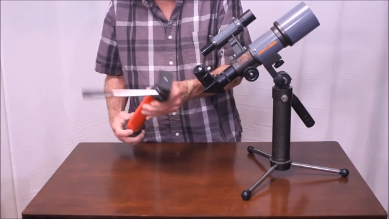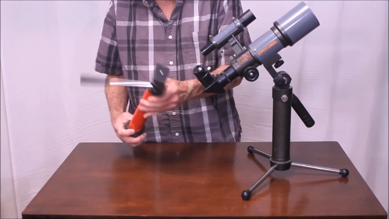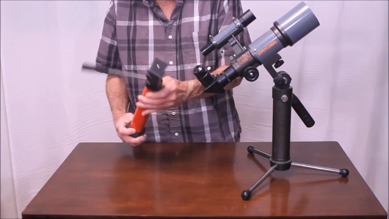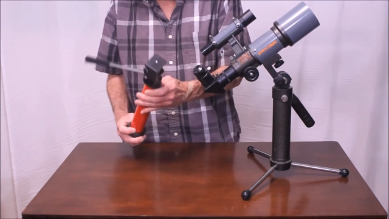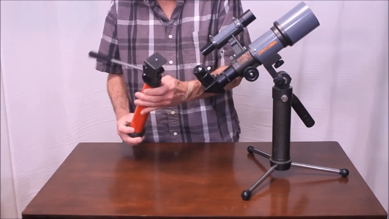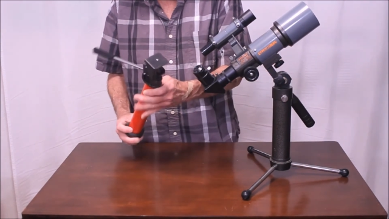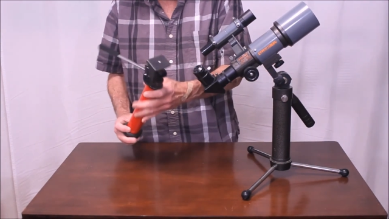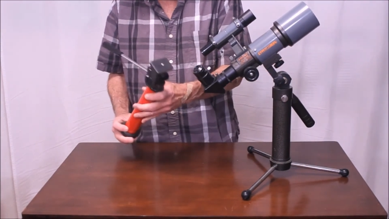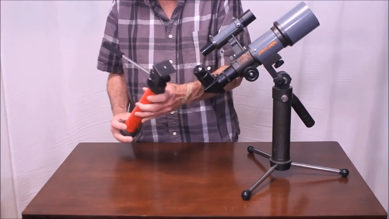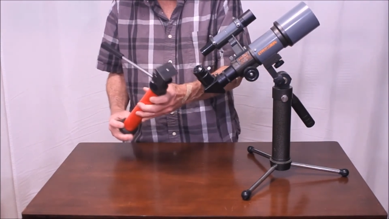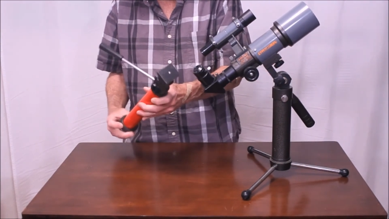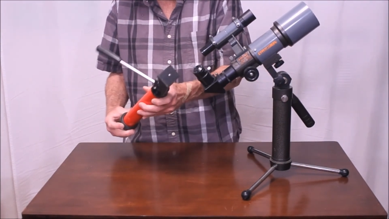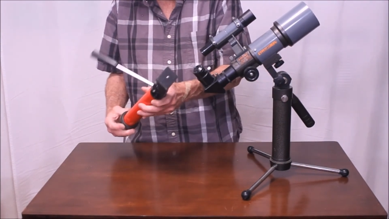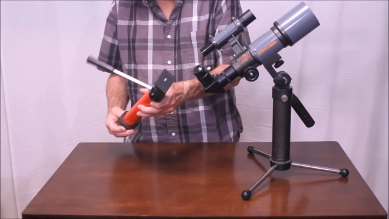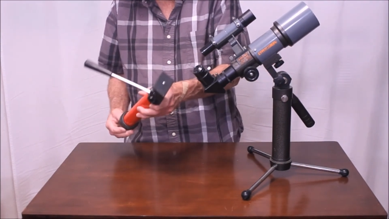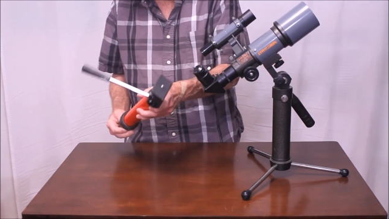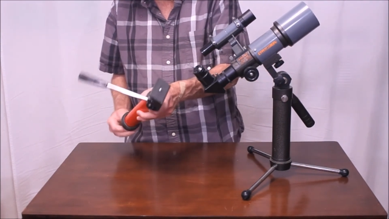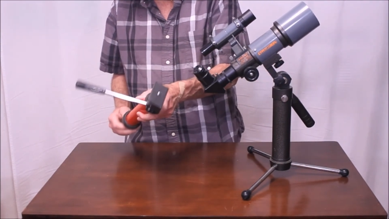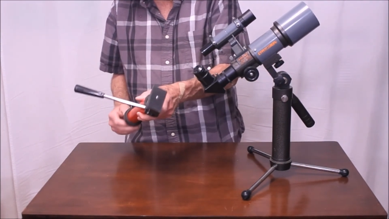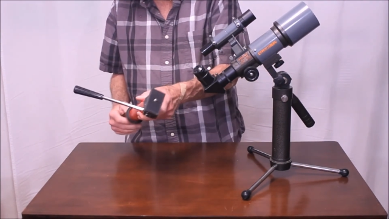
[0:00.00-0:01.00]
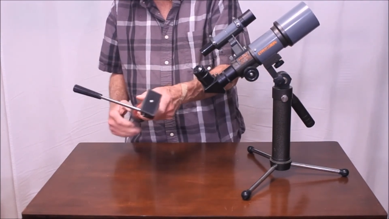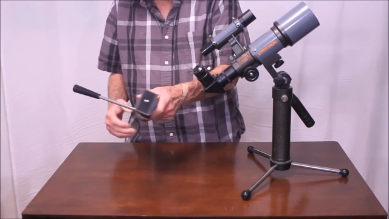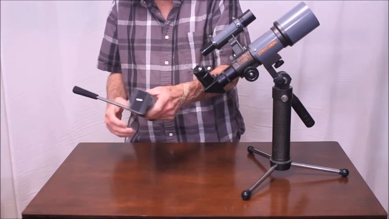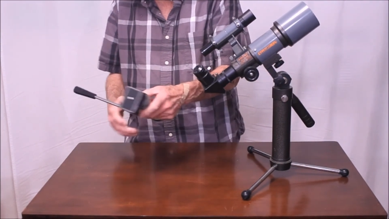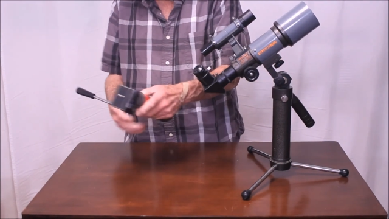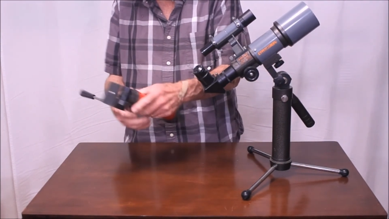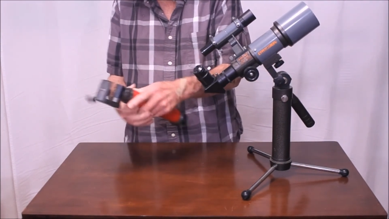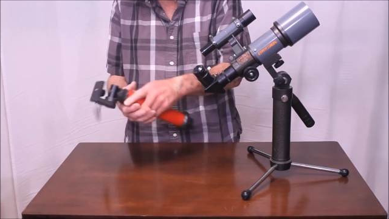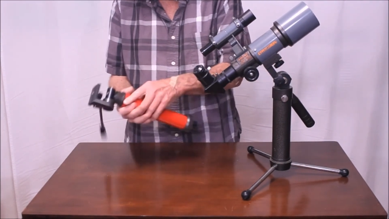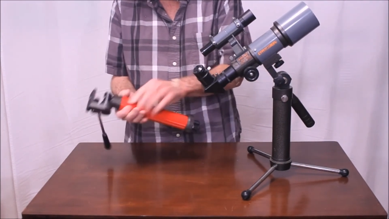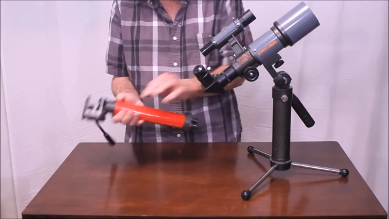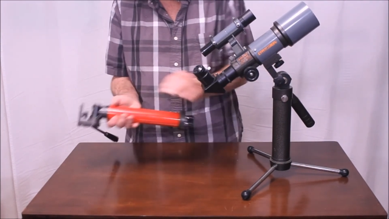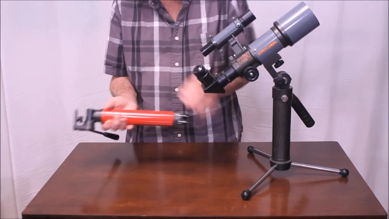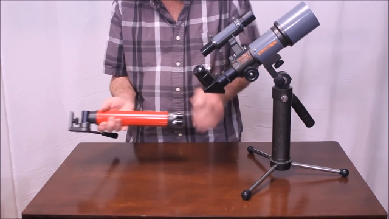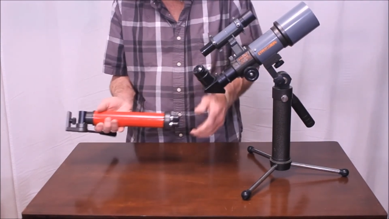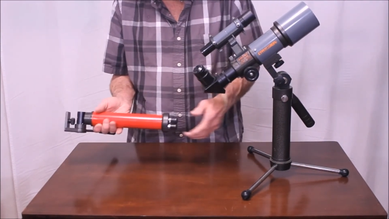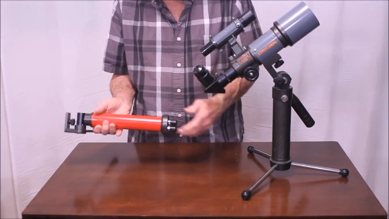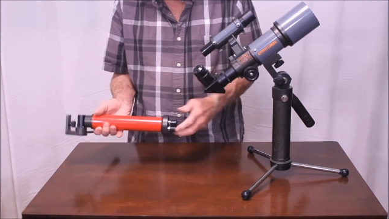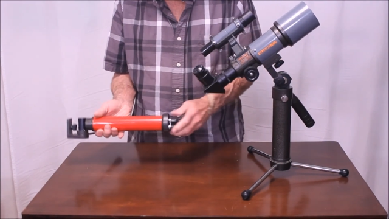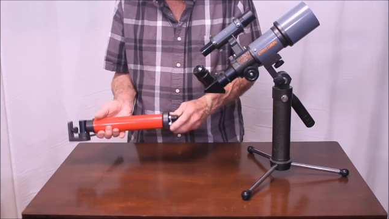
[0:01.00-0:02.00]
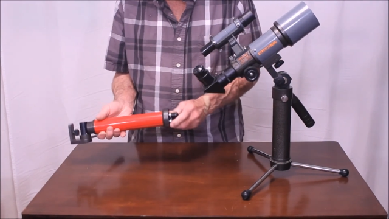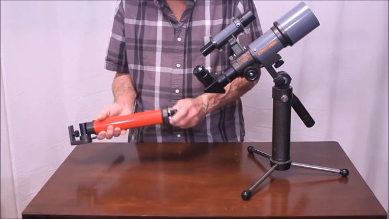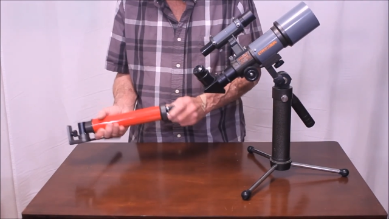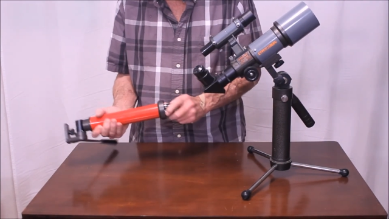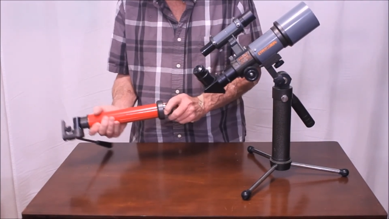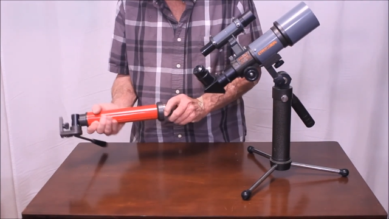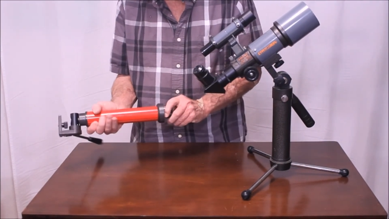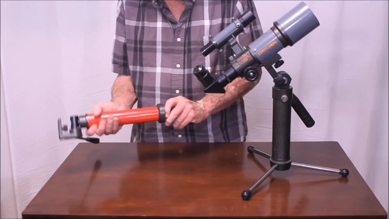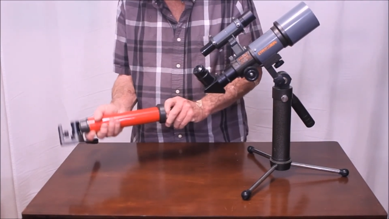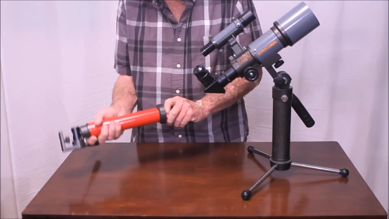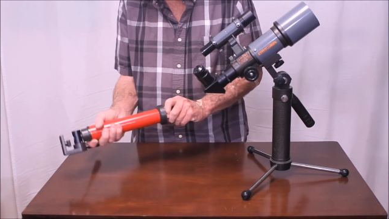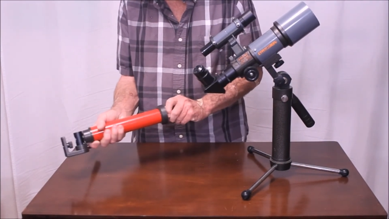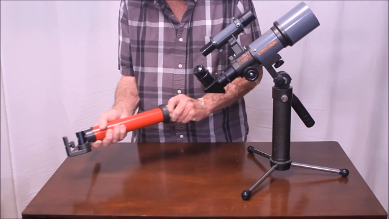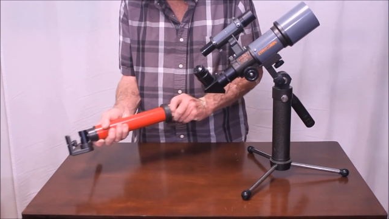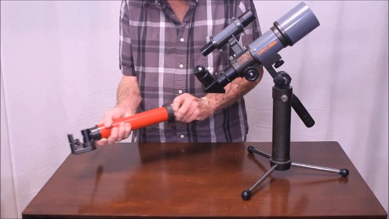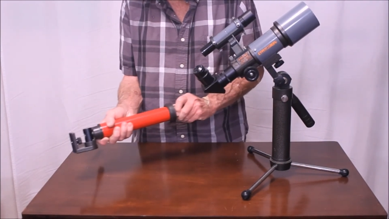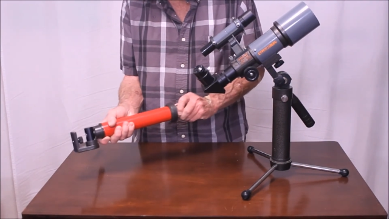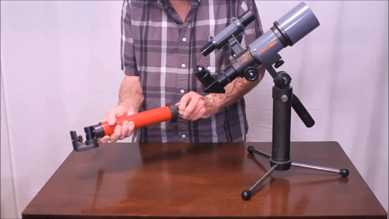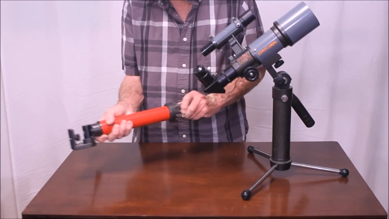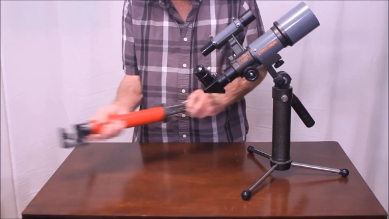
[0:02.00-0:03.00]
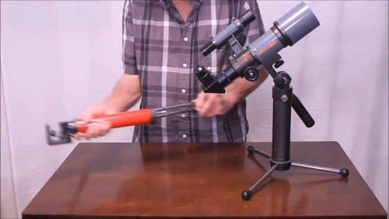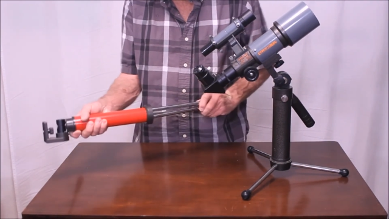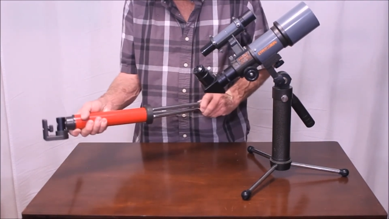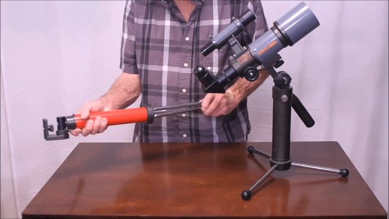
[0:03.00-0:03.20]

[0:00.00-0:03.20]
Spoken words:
[unreadable: no face in view]